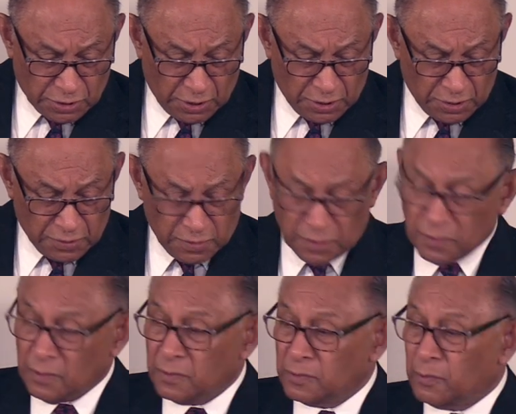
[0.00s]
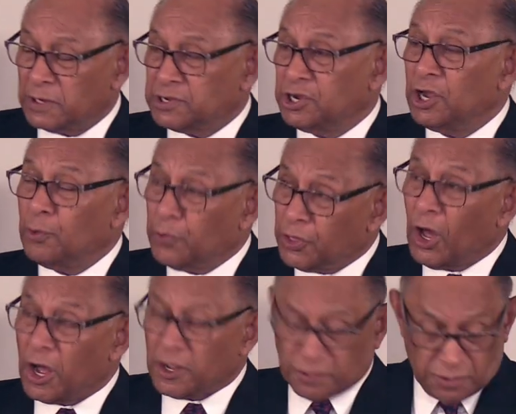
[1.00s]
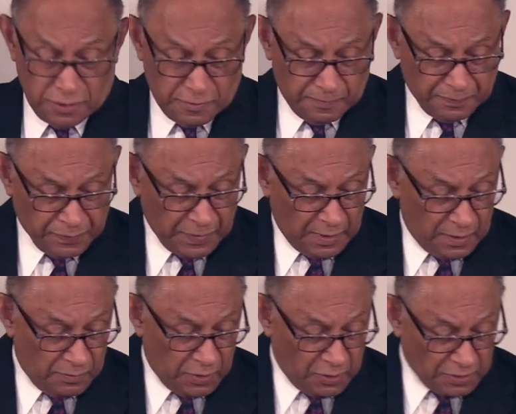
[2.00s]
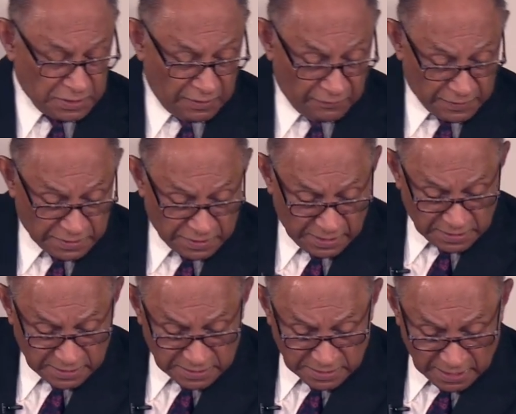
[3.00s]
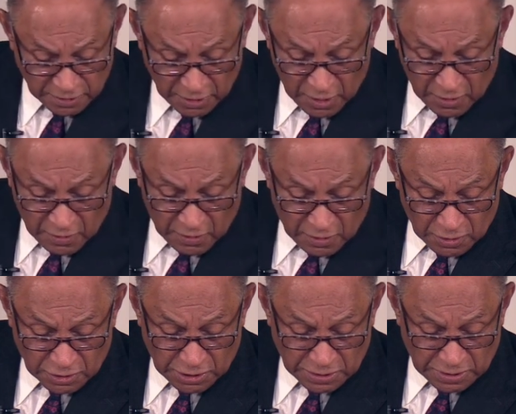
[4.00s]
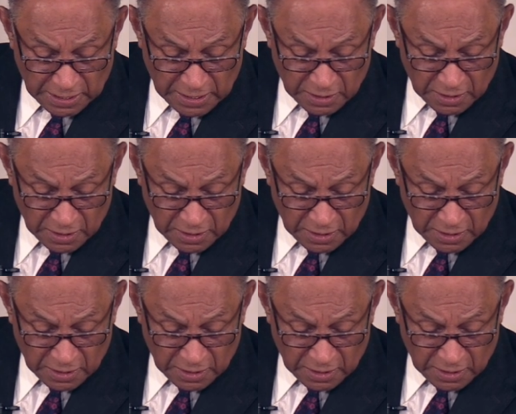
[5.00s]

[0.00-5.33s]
uh, what she thought. Because in verse 6 it says, she said,